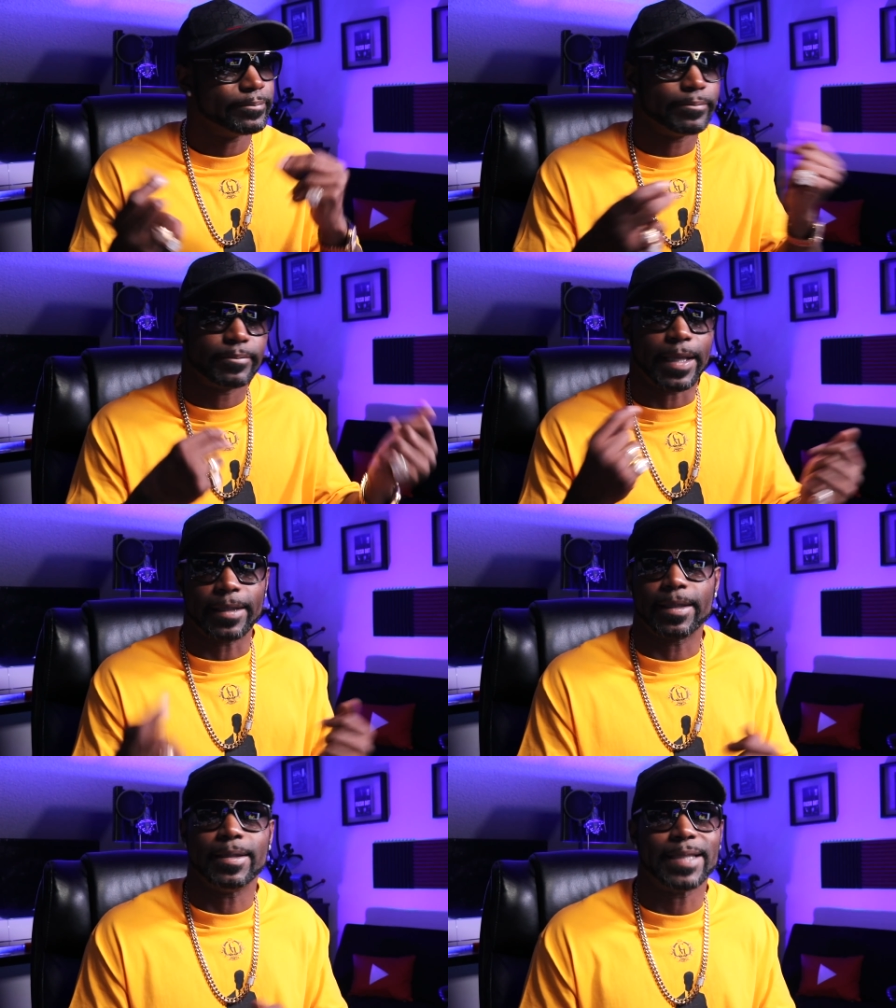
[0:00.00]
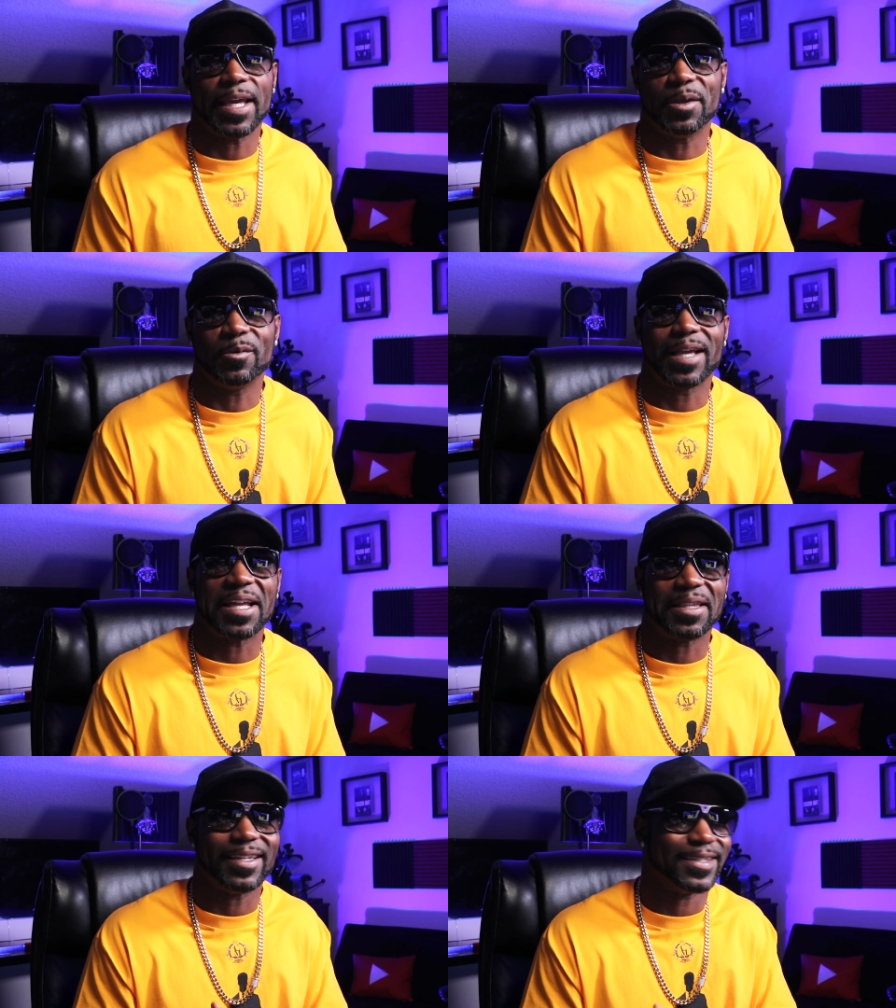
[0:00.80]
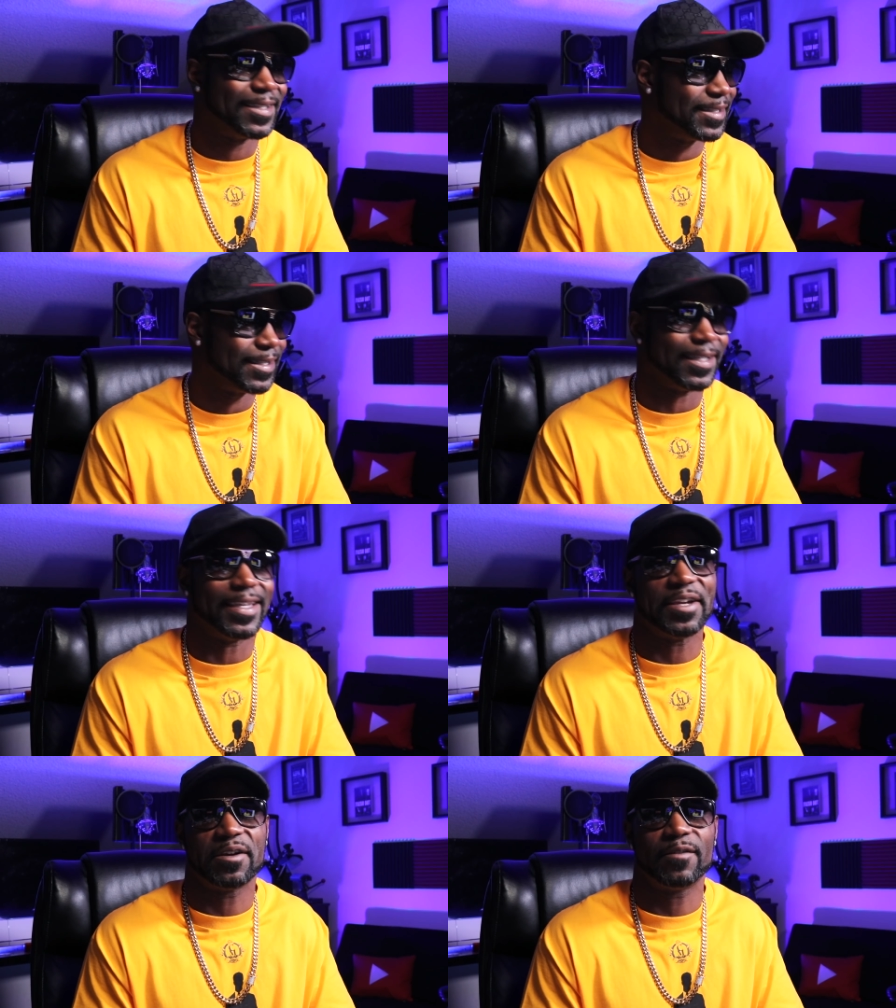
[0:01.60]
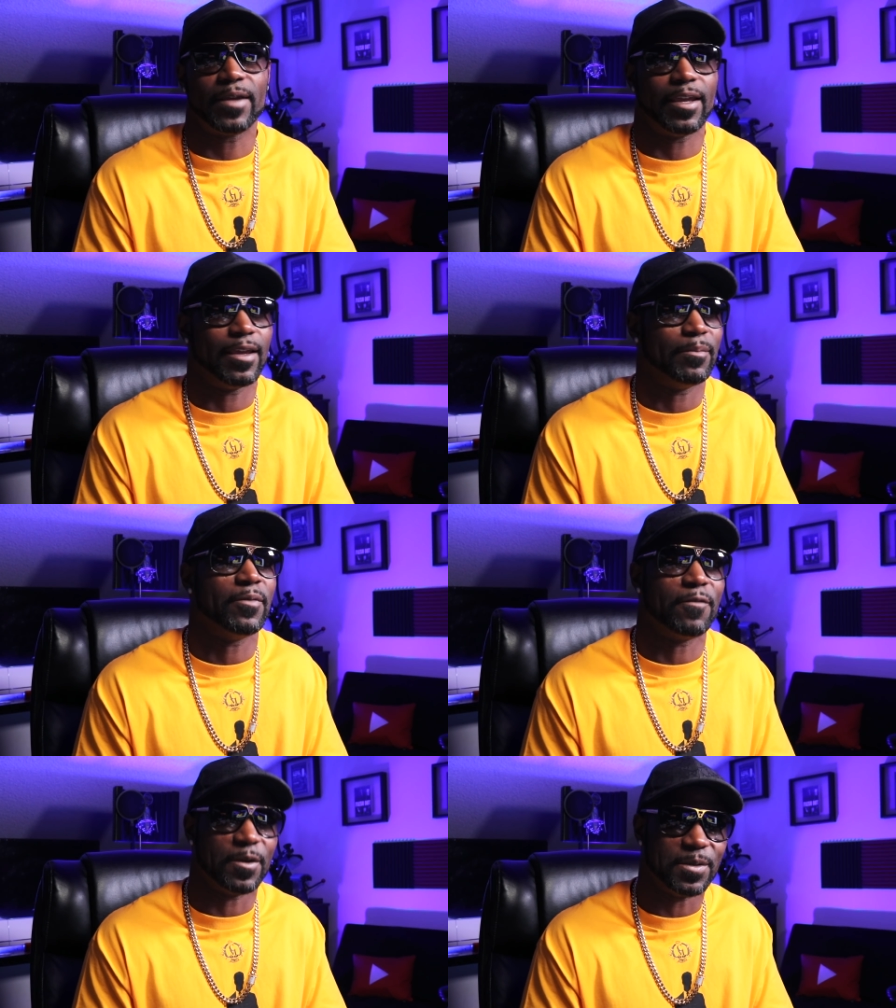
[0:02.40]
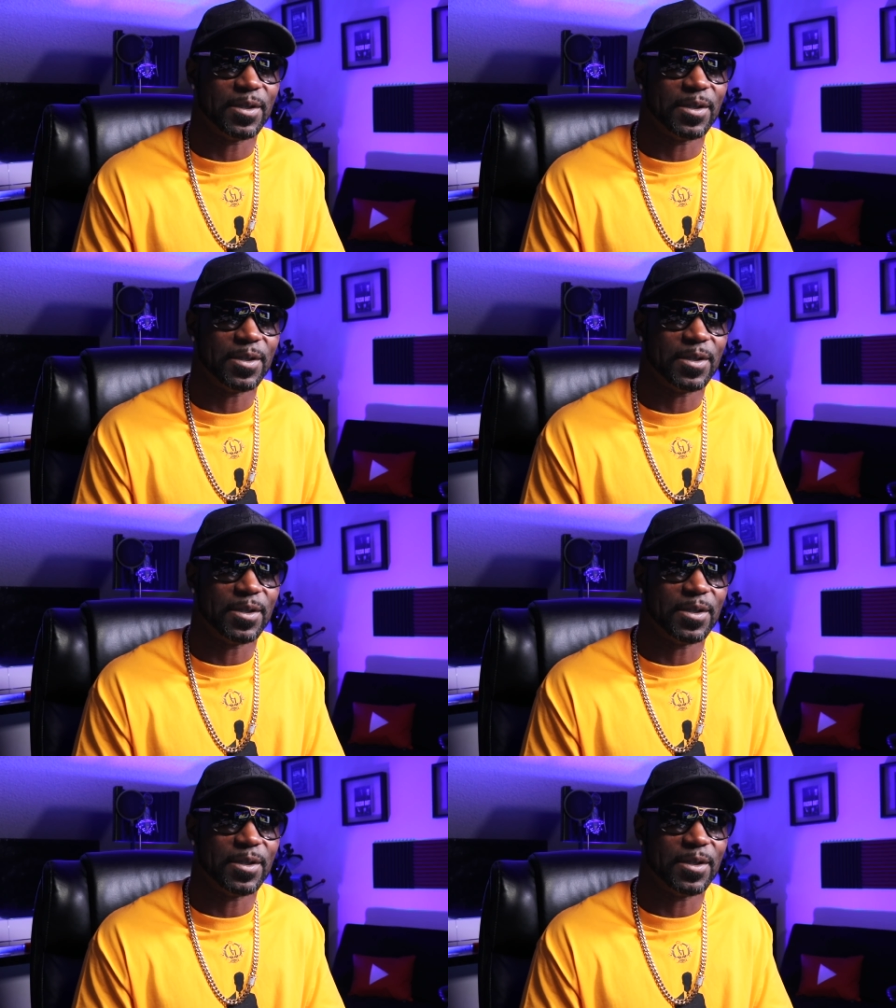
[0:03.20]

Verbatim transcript: got things handled, got things taken care of. And before you knew